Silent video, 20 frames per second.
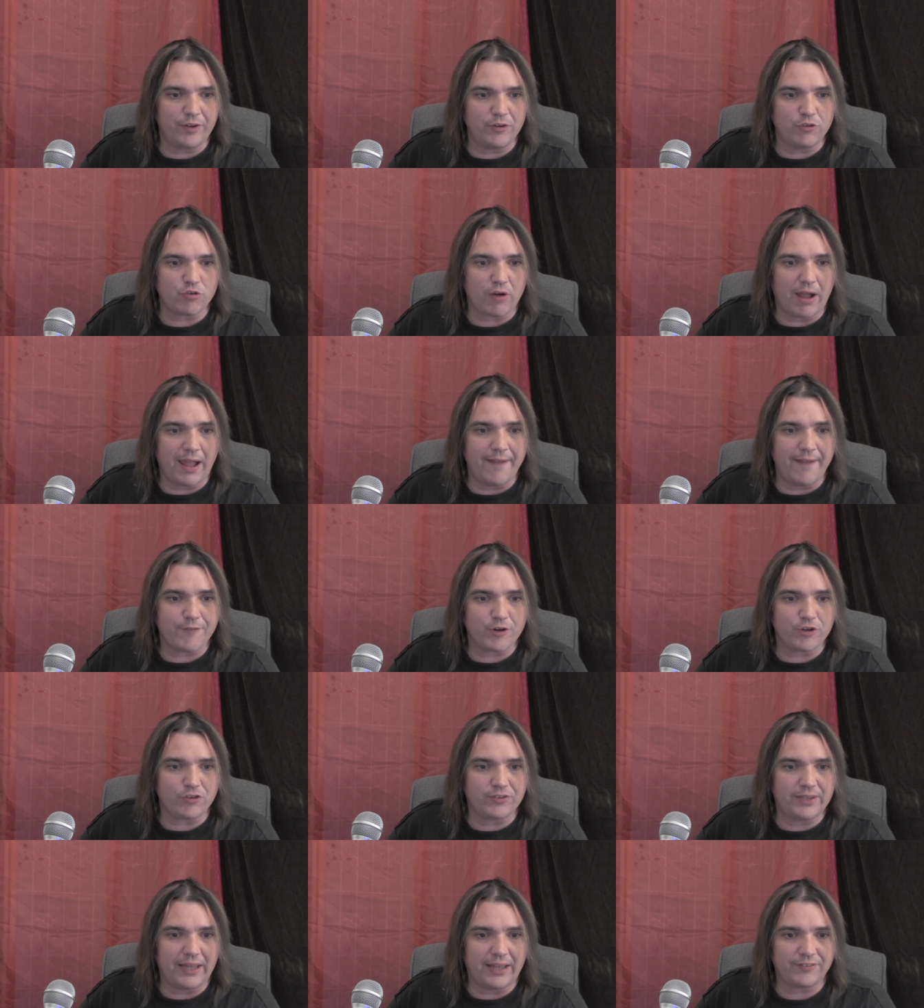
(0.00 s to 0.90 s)

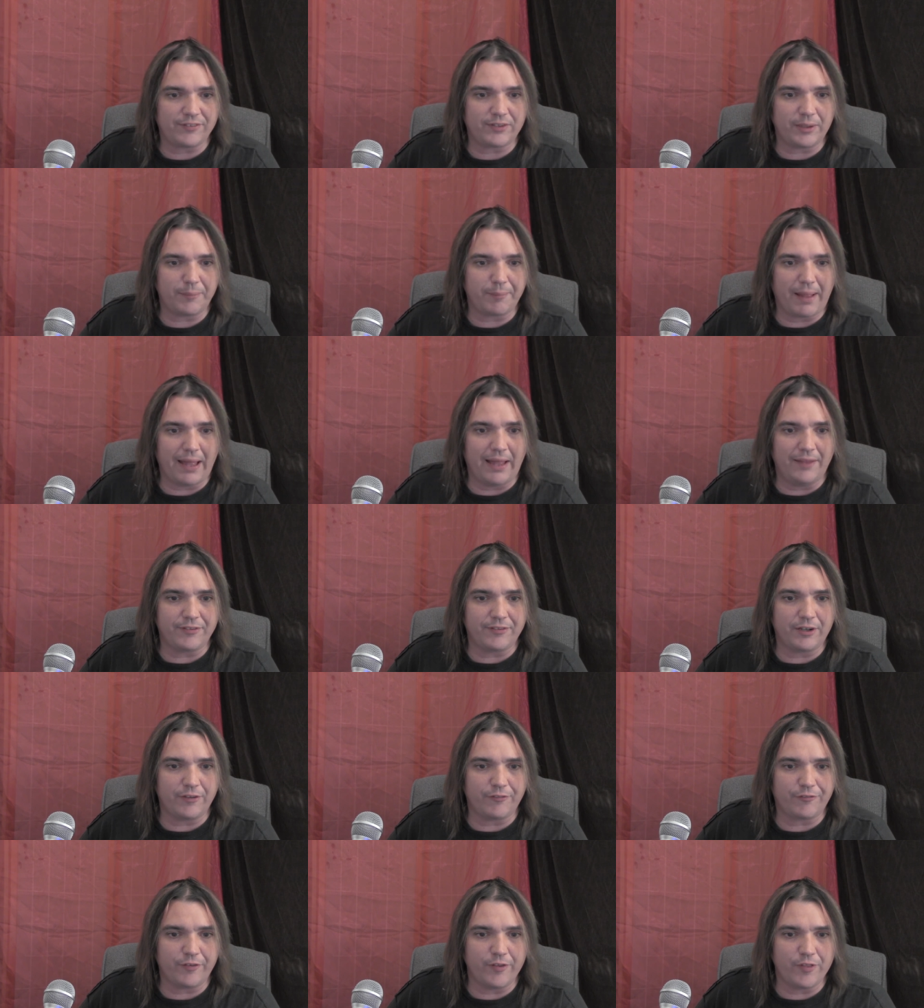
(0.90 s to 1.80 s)
drivers testing
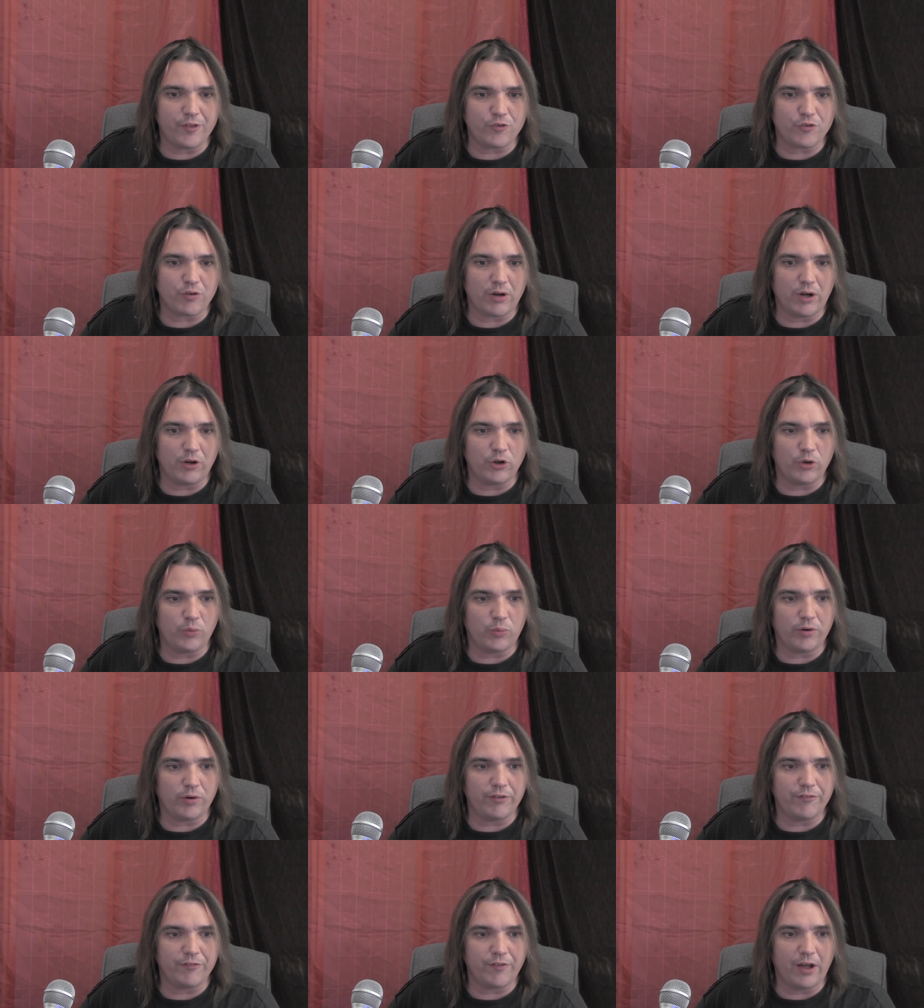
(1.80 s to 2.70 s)
positive for the drug who
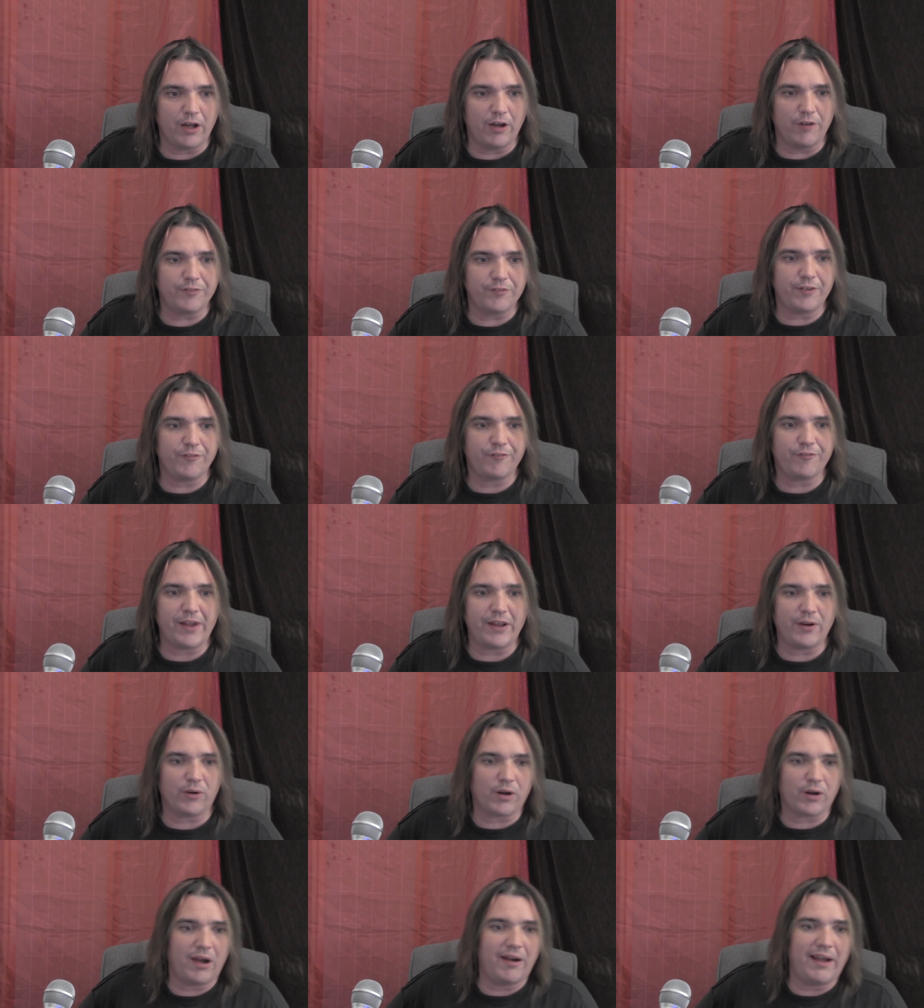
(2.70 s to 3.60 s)
were involved in
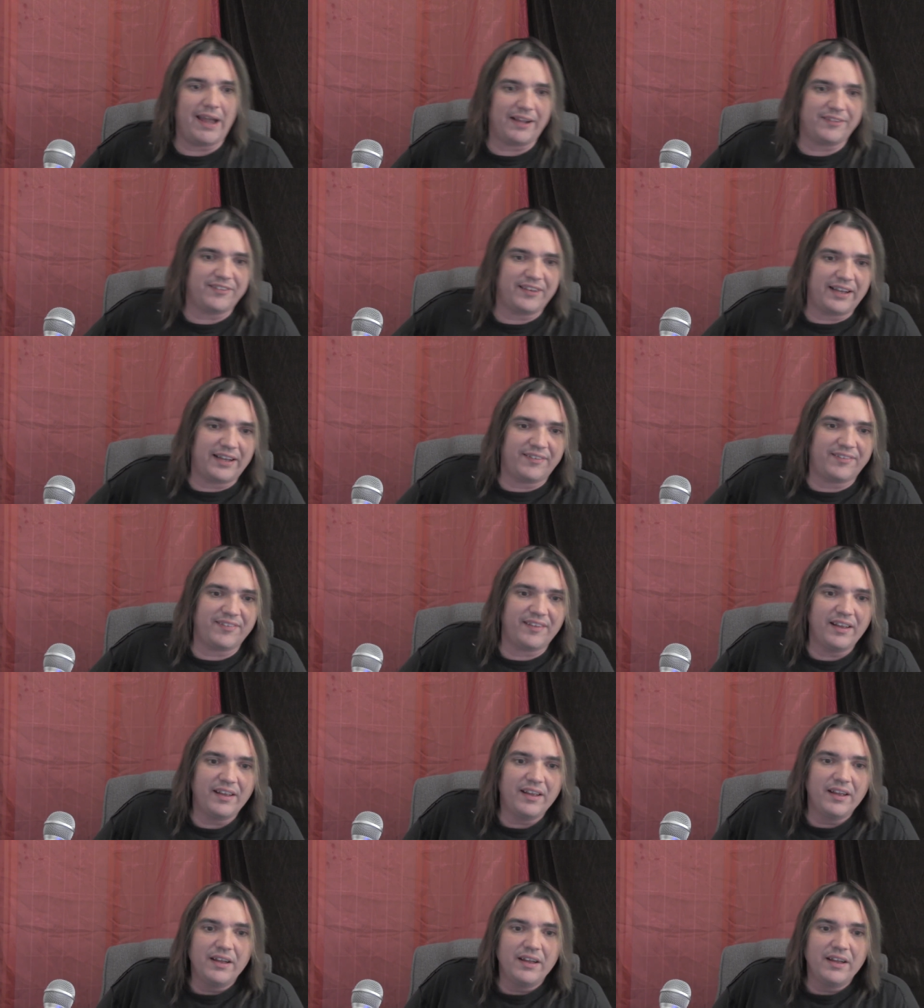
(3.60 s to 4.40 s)
fatal car accidents.